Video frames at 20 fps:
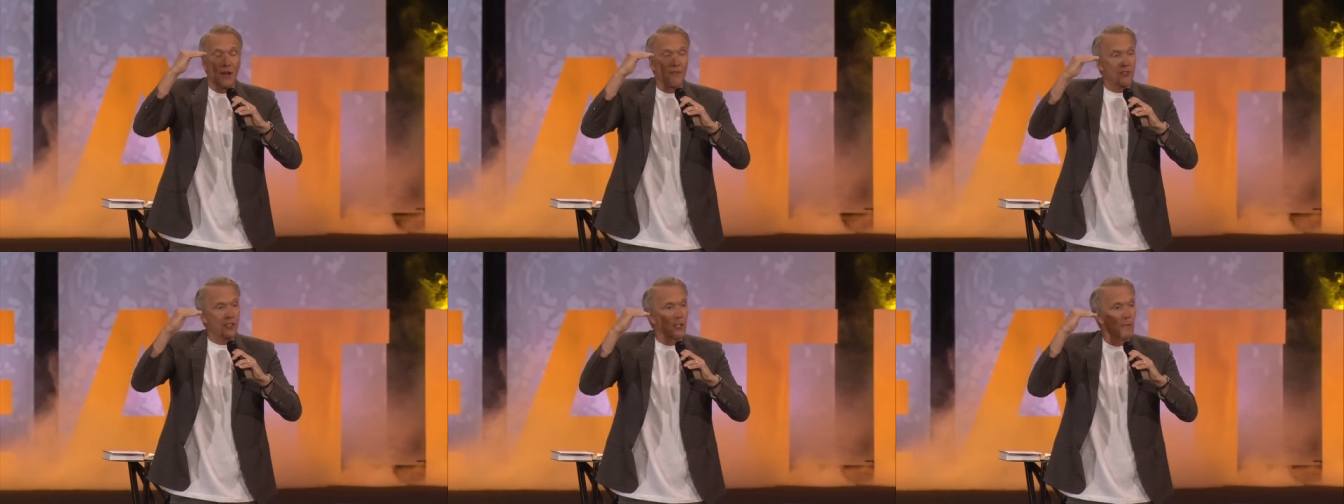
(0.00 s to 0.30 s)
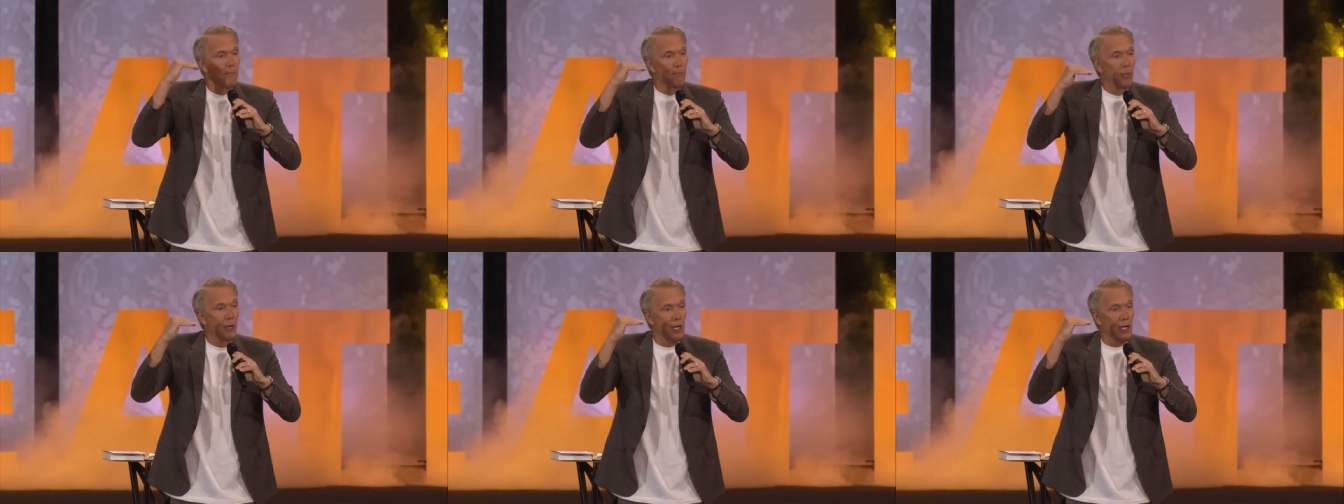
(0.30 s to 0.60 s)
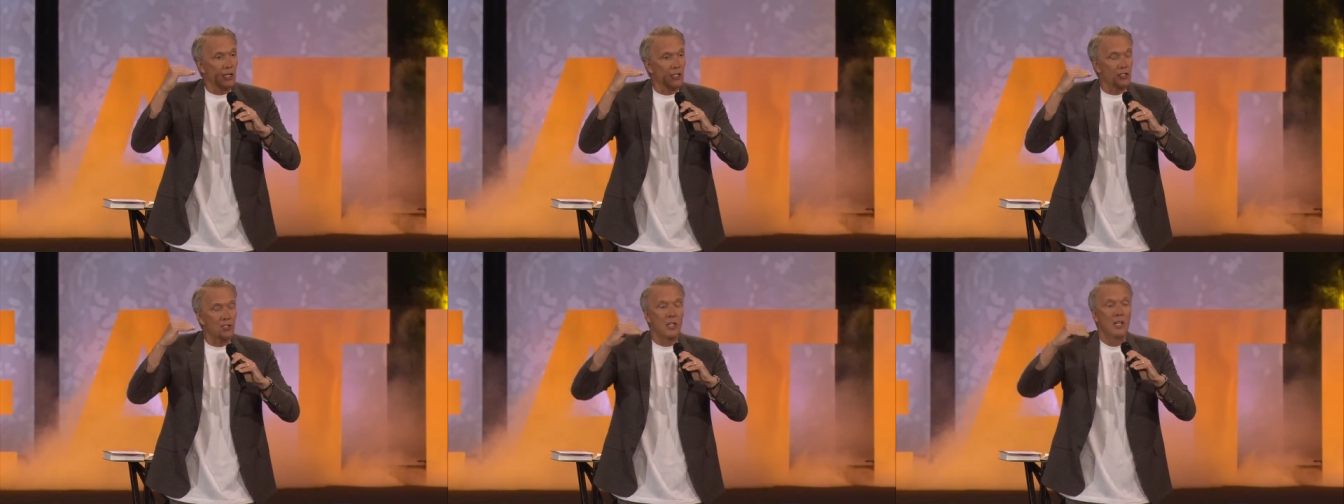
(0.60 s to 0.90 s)
of some
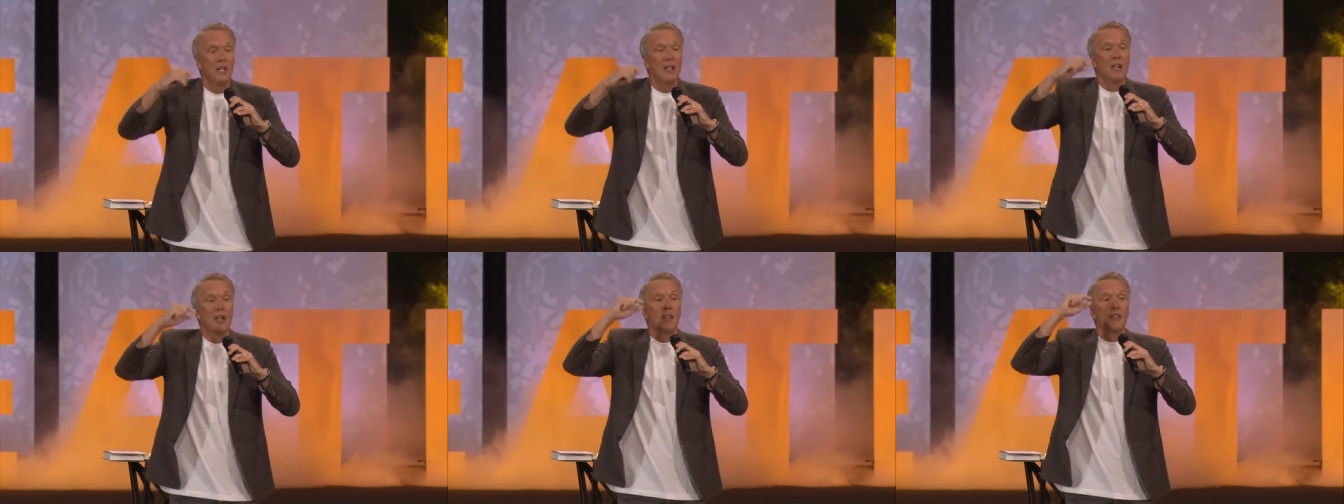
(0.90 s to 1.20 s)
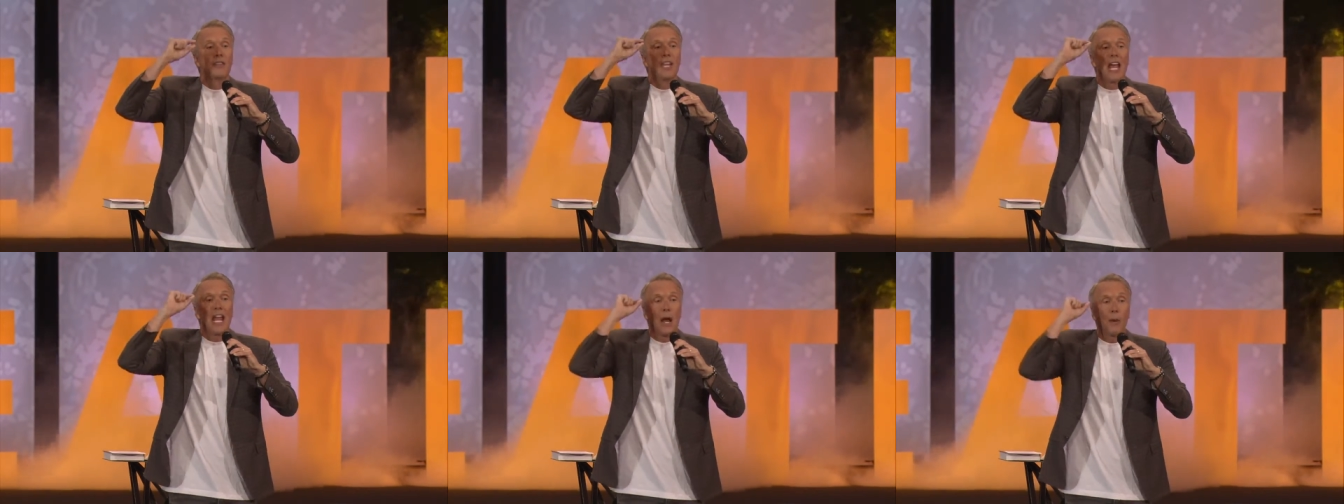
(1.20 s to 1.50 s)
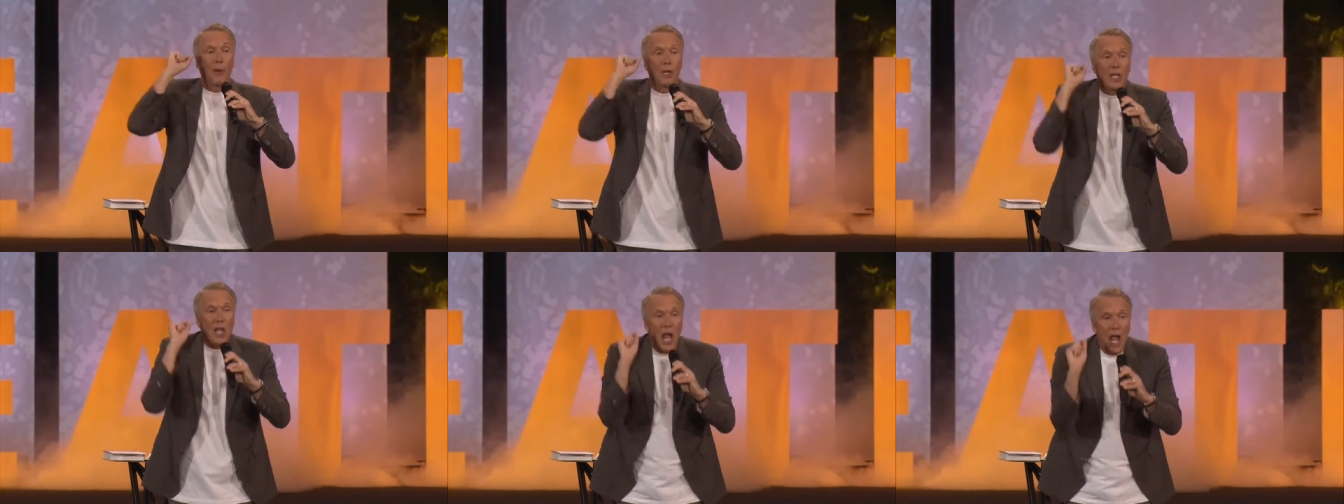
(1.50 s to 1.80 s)
books that I
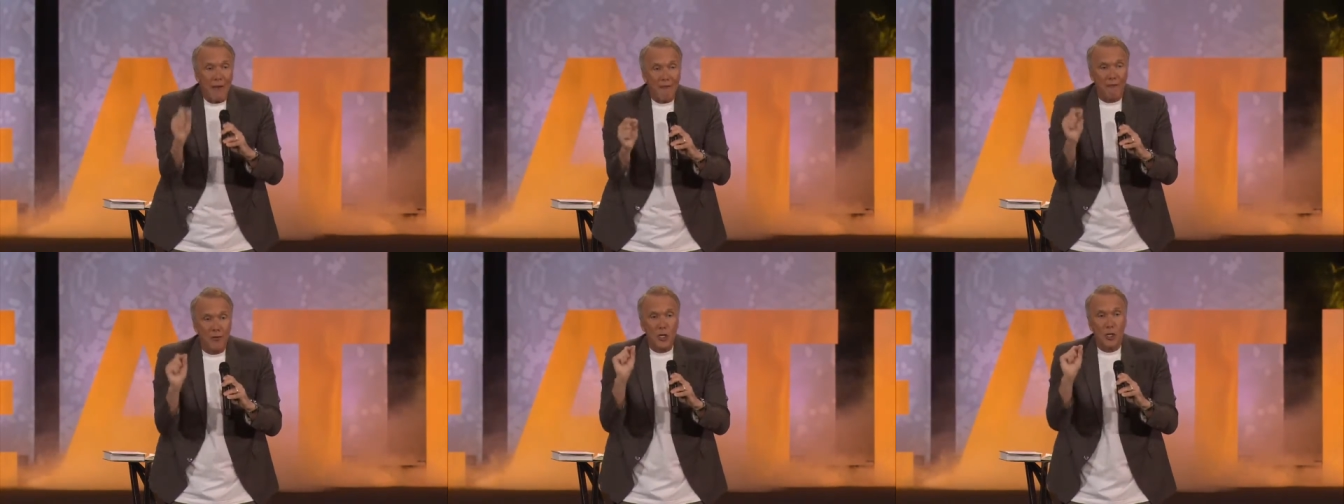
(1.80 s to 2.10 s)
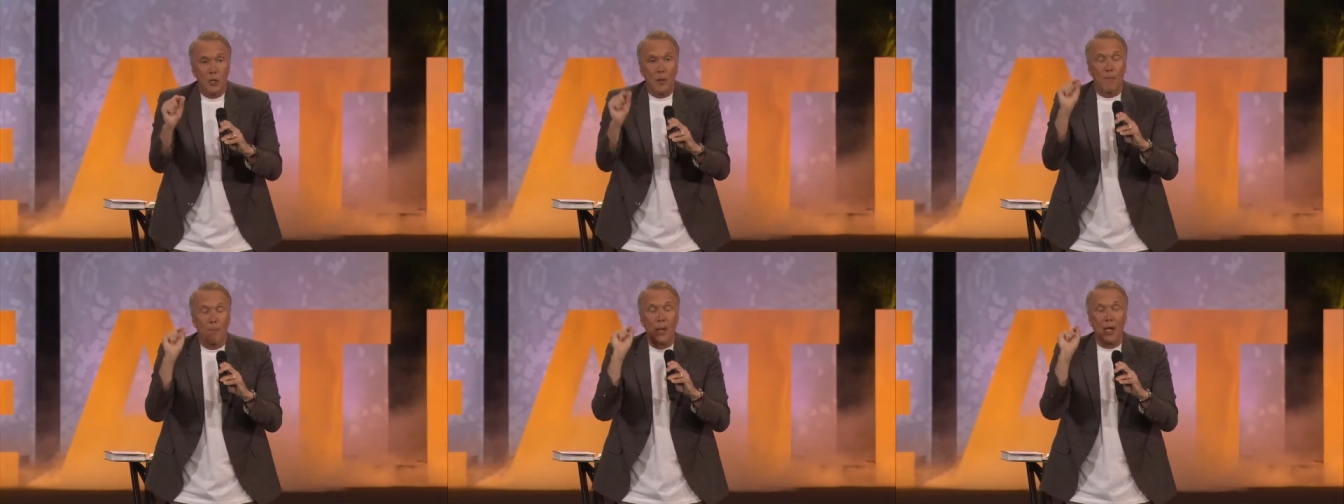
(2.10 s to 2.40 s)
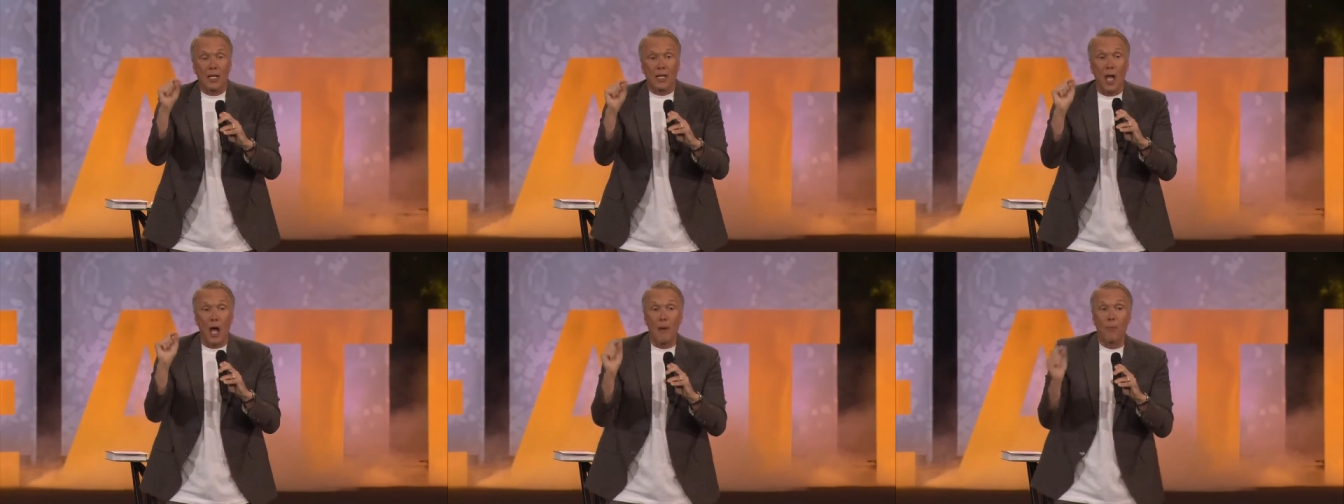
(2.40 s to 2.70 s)
would like for you to
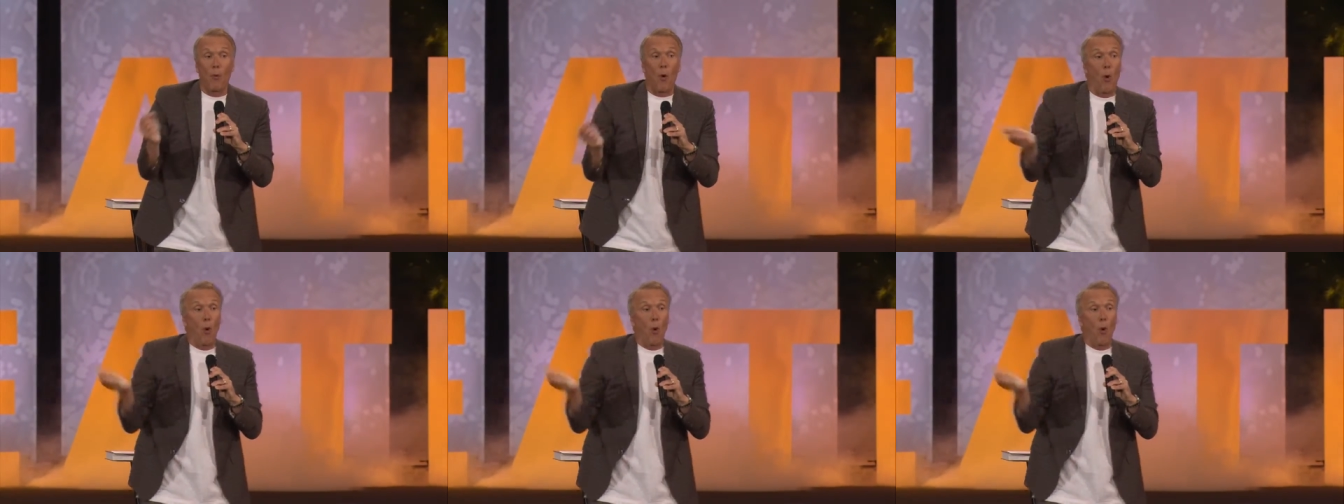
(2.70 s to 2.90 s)
pick up,